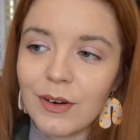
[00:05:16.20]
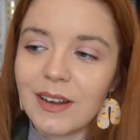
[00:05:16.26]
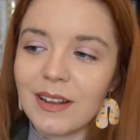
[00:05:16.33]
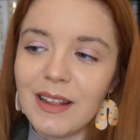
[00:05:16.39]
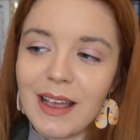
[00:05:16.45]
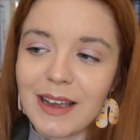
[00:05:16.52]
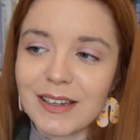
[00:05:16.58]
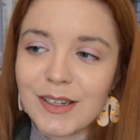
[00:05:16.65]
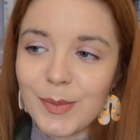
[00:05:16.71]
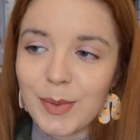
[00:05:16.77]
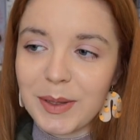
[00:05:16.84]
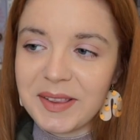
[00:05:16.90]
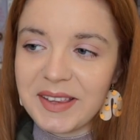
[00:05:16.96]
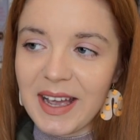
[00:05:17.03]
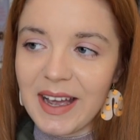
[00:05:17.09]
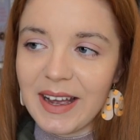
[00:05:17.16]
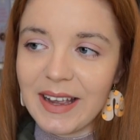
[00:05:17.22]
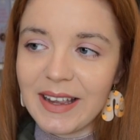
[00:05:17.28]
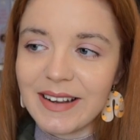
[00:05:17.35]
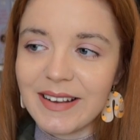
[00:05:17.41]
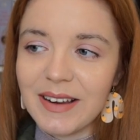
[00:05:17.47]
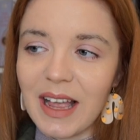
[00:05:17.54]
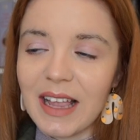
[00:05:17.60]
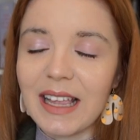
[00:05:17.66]
a collectible that
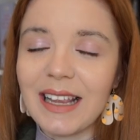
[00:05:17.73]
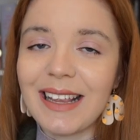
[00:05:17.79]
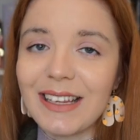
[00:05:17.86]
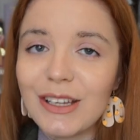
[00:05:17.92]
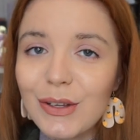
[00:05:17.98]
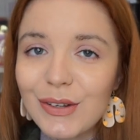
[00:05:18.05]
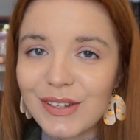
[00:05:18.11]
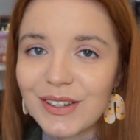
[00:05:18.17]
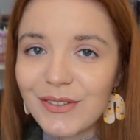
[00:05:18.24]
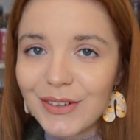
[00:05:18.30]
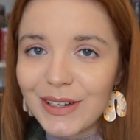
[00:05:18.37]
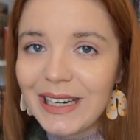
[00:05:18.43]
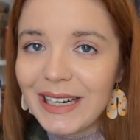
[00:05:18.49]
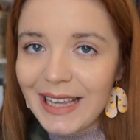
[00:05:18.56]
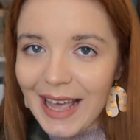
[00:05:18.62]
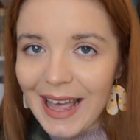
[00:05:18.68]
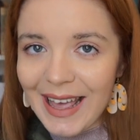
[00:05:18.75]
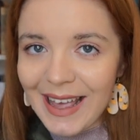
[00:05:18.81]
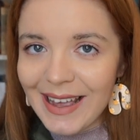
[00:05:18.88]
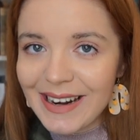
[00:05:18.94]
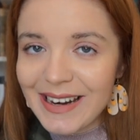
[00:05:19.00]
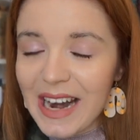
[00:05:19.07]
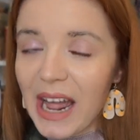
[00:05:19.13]
I used to really hate,